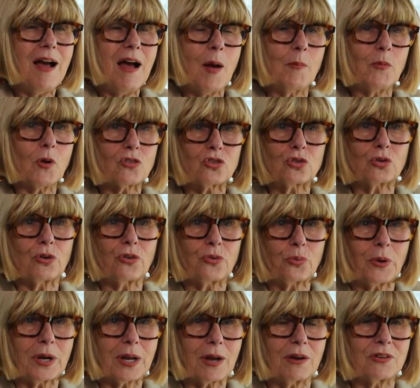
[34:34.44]
I'm not sure if
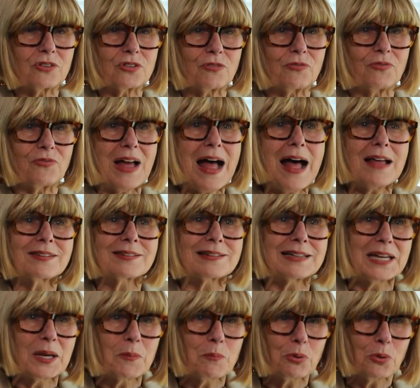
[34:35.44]
we're going to
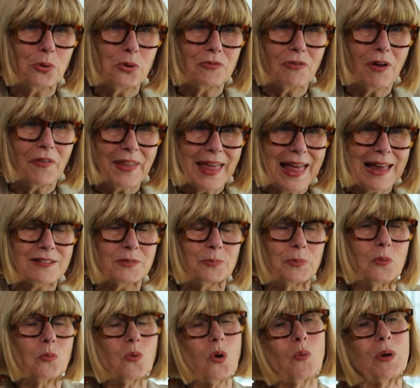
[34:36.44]
vastly improve on that,
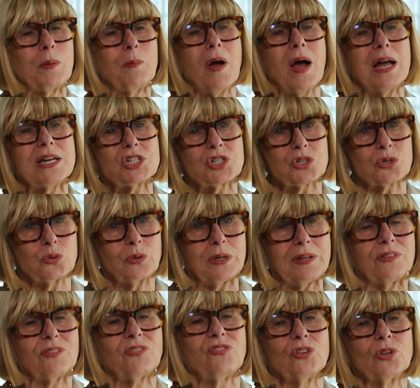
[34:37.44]
but what we might do
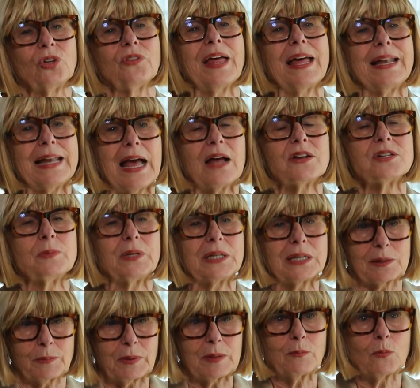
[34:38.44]
is fill that out a
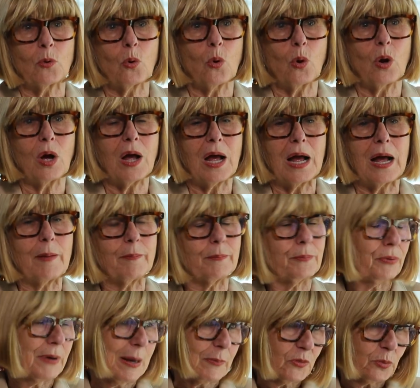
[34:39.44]
little bit more,
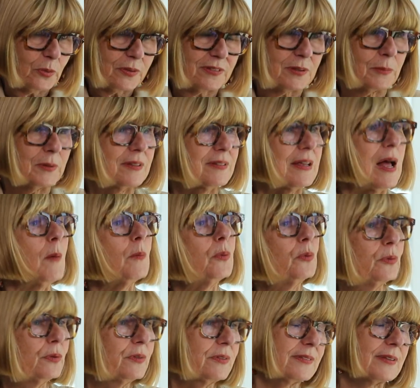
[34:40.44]
perhaps with some
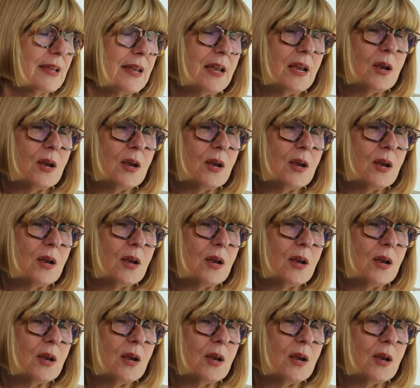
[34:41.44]
examples.